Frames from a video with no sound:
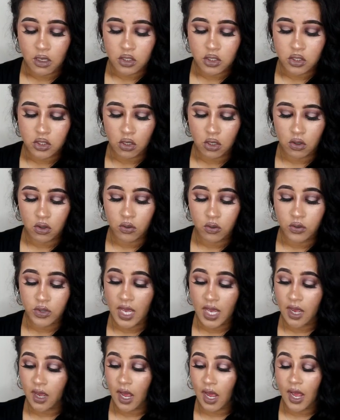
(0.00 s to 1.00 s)
So
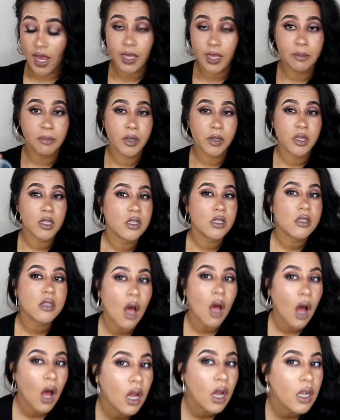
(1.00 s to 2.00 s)
yeah, I put
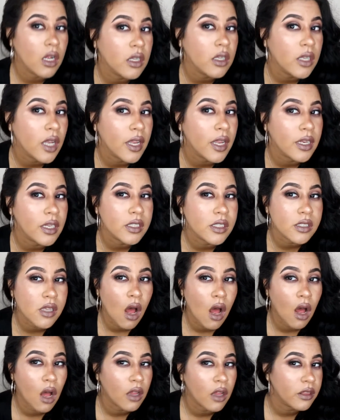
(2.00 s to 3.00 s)
this on and it's
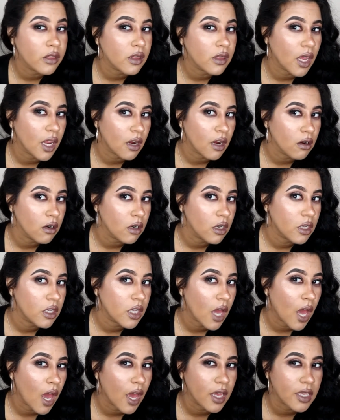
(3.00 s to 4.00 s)
on there.
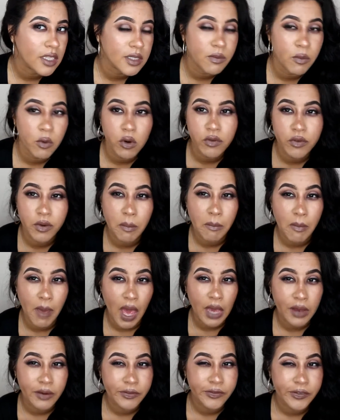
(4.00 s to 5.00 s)
It has more of a
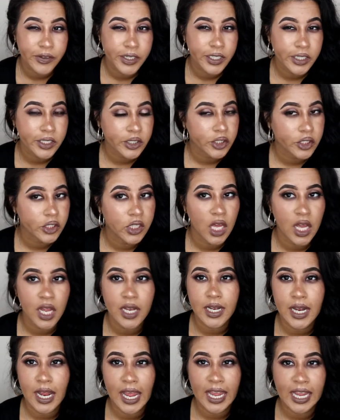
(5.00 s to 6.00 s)
matte finish
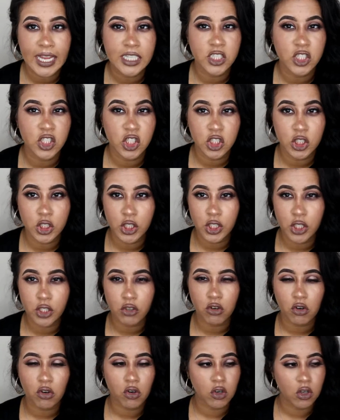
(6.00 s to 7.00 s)
than a
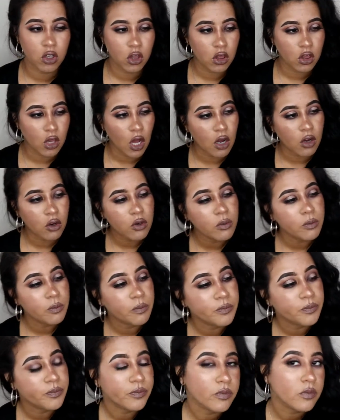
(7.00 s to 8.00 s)
sheer or
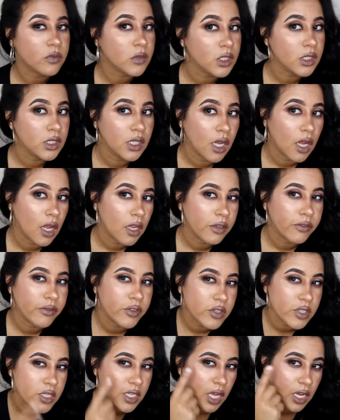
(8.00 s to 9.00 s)
glow.
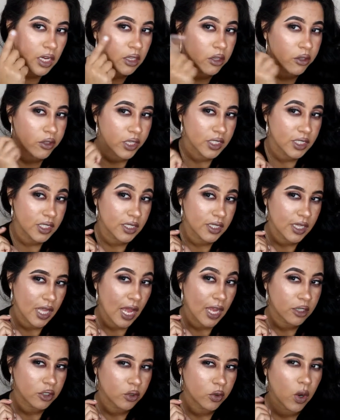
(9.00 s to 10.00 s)
If you see that glow, that's
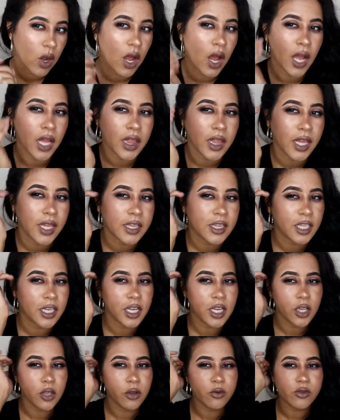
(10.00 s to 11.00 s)
the actual highlight
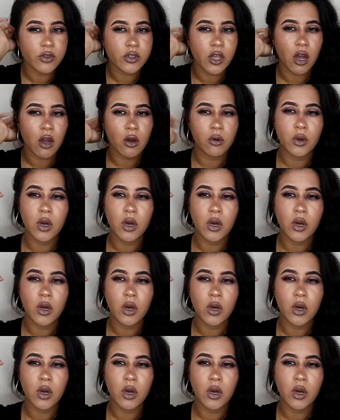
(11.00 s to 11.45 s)
that I use.